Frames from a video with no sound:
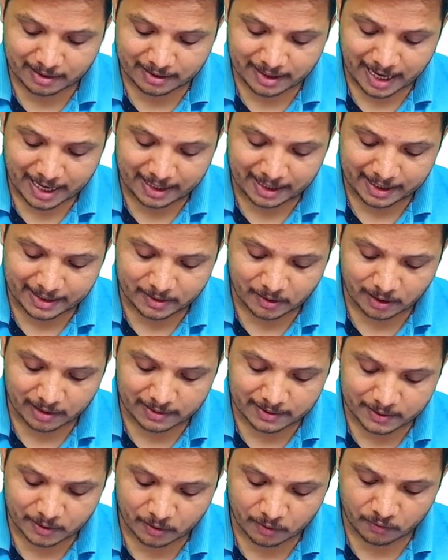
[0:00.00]
that is
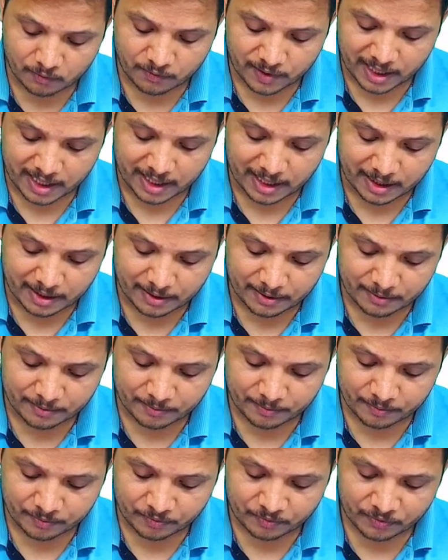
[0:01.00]
also V.
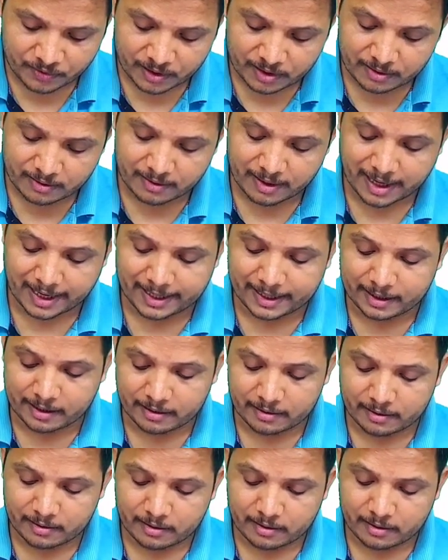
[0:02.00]
Right.